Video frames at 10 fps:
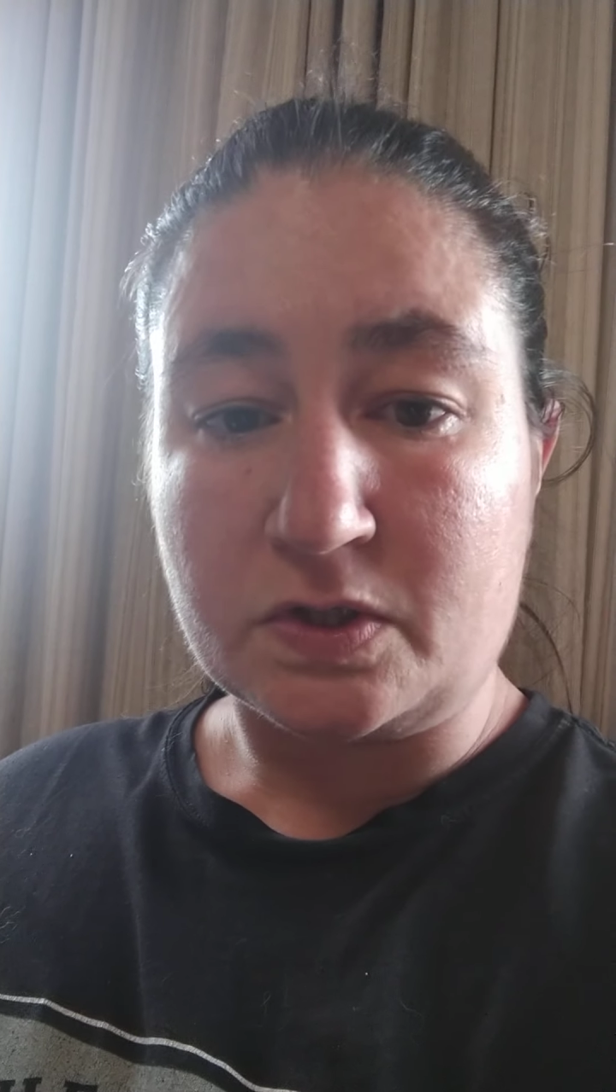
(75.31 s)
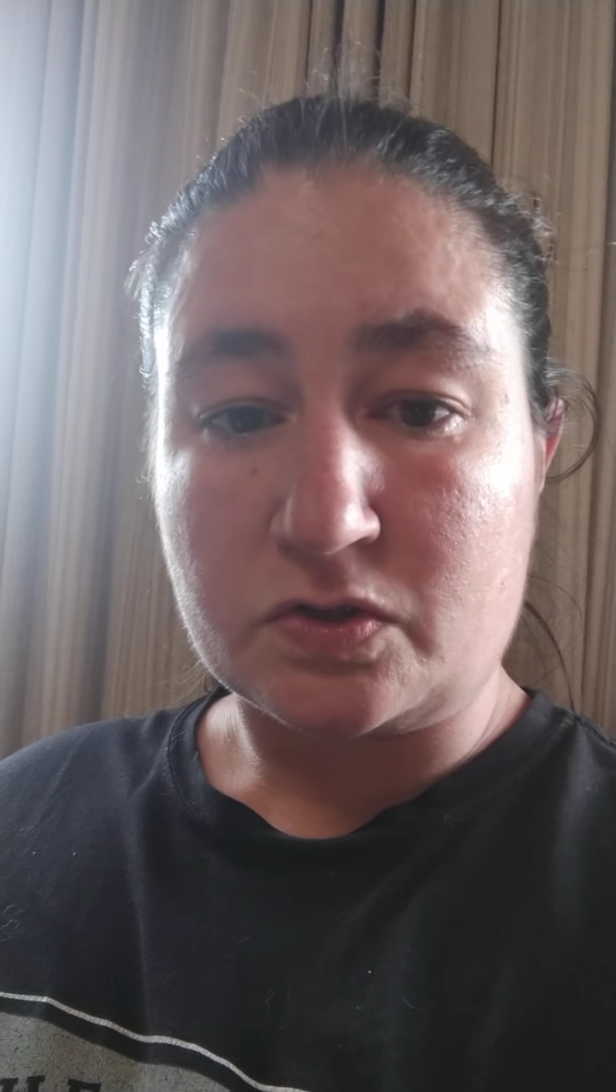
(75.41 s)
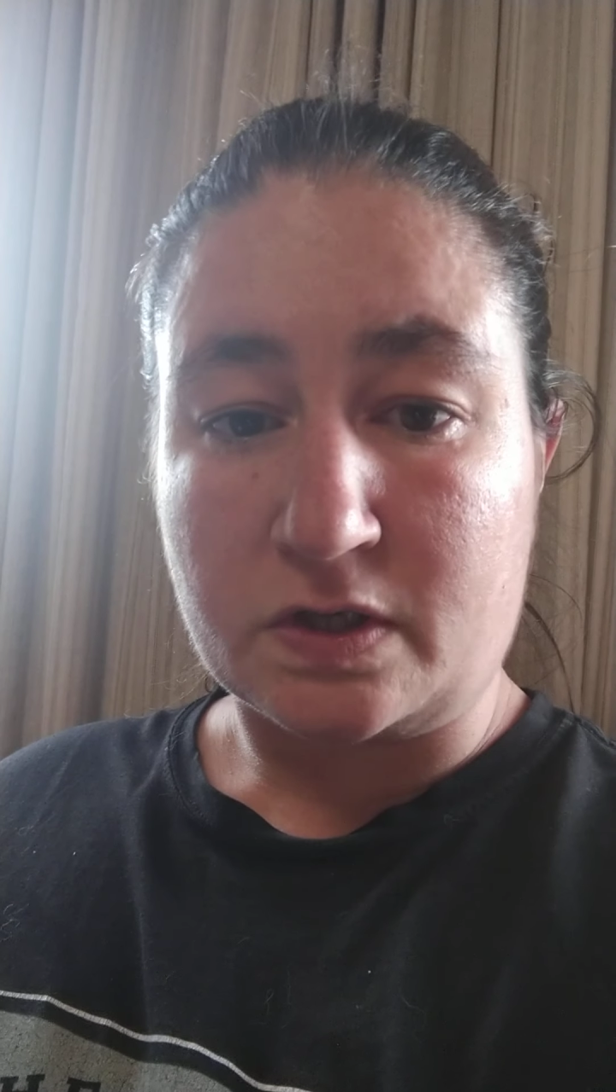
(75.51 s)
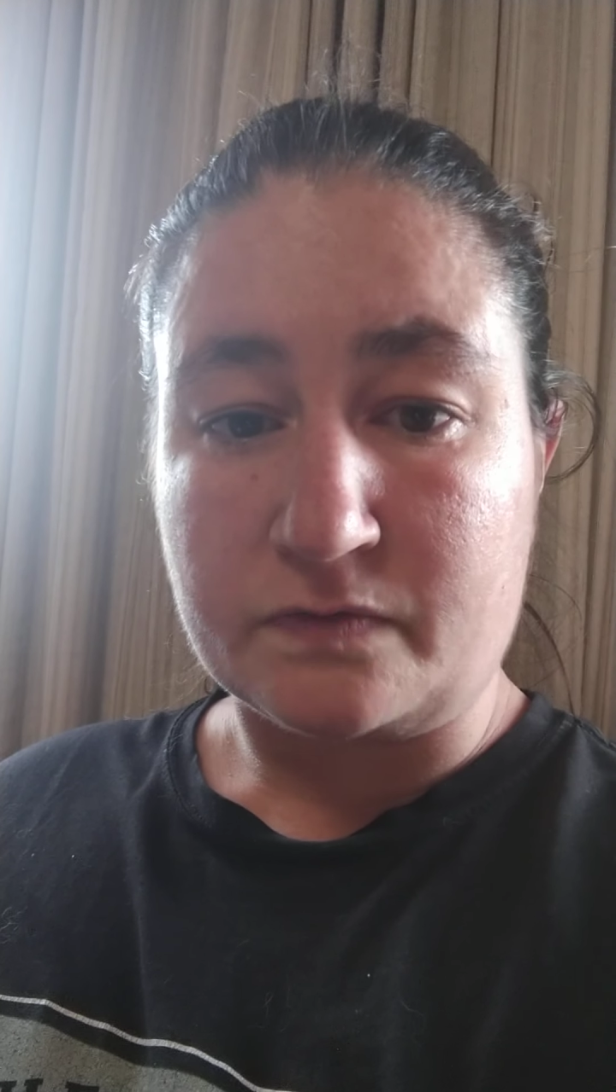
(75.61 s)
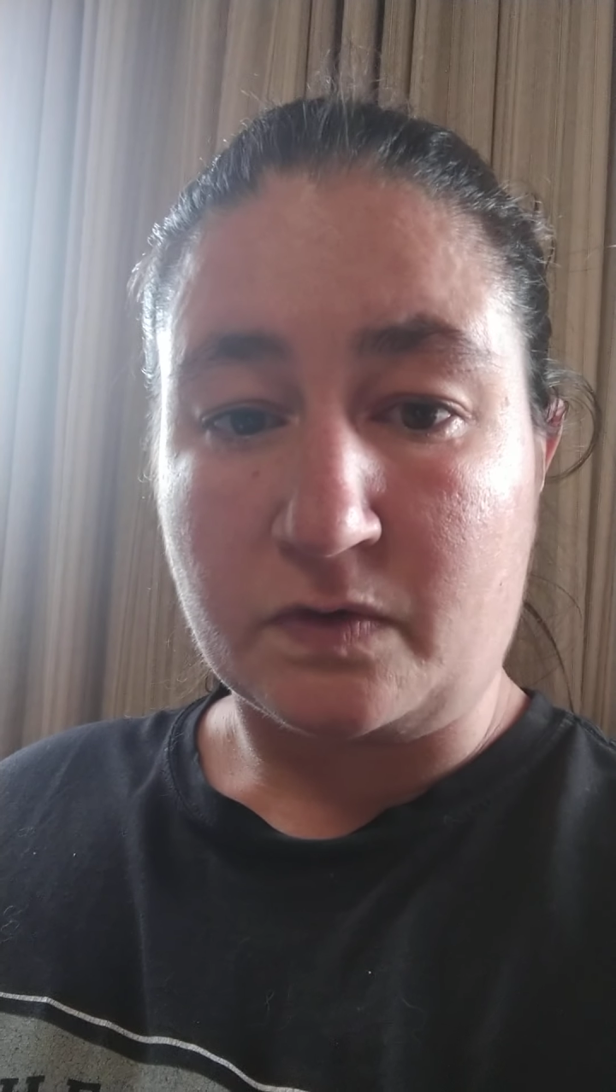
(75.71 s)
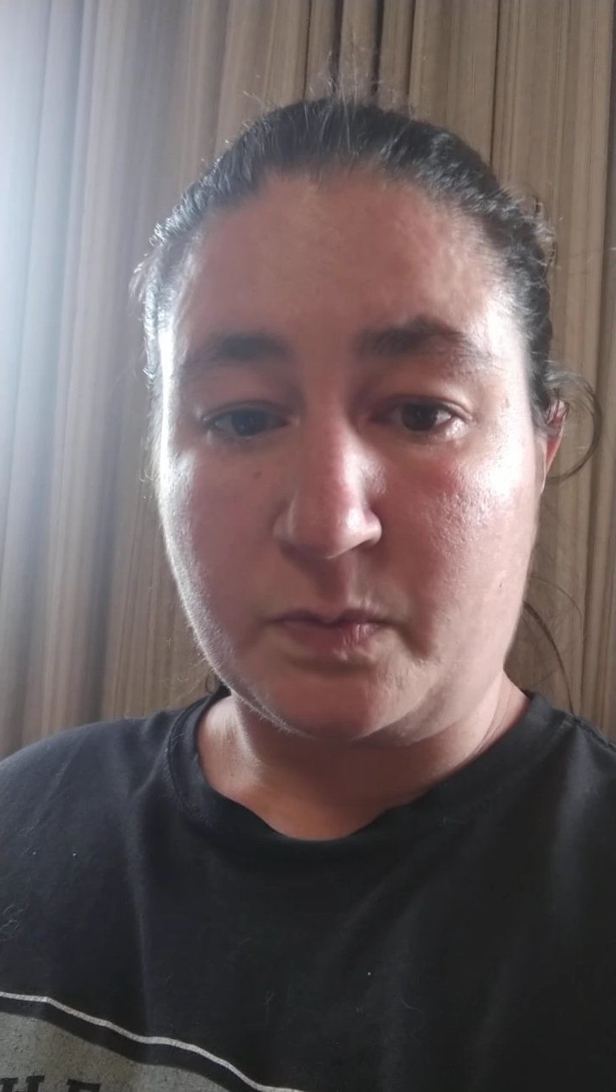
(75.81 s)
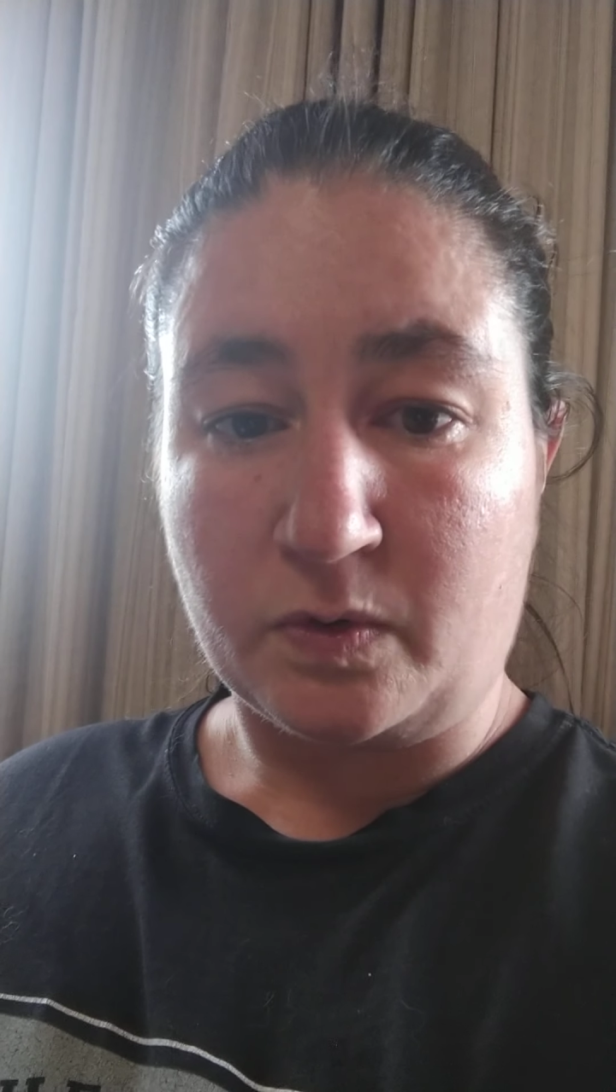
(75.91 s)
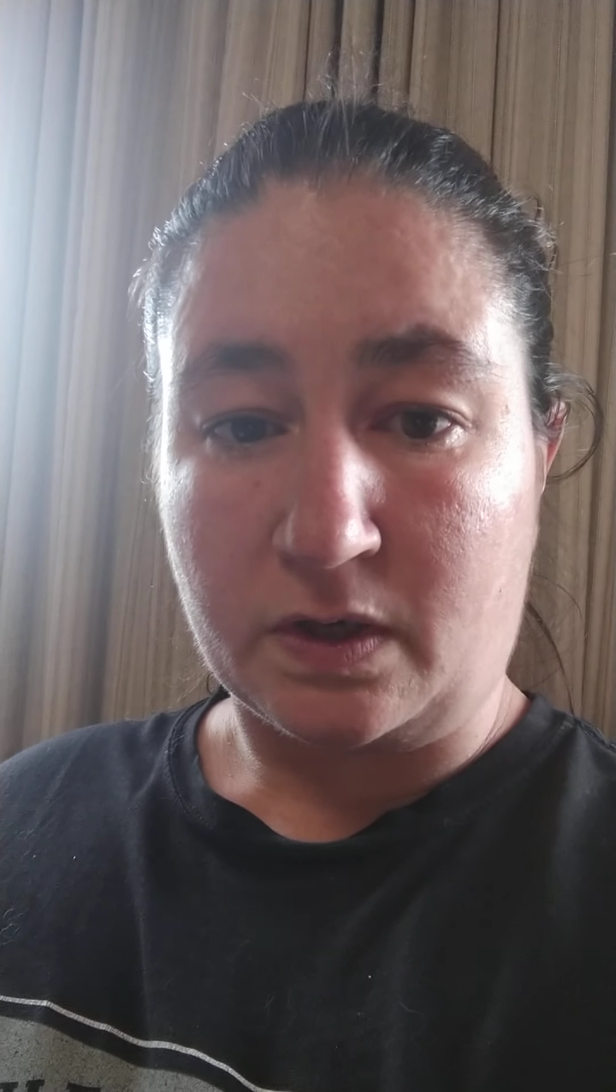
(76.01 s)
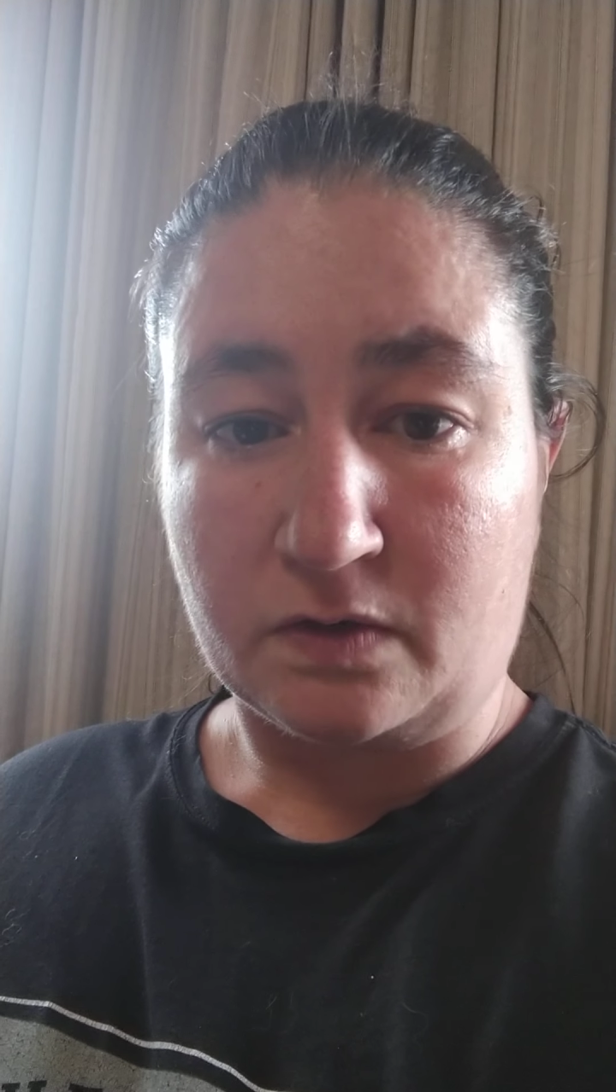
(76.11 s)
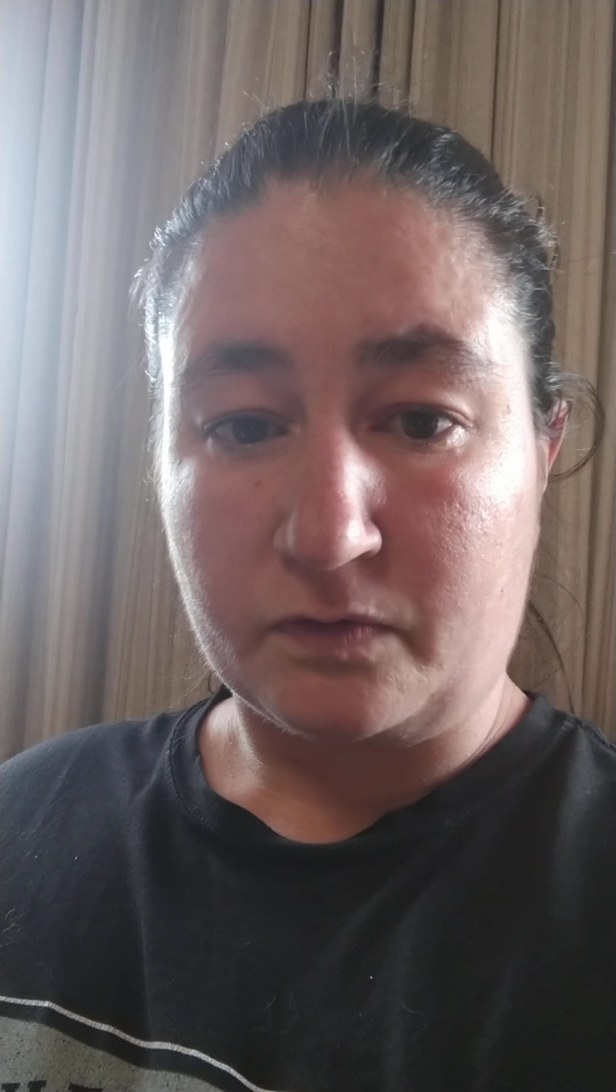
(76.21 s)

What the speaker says: stressful point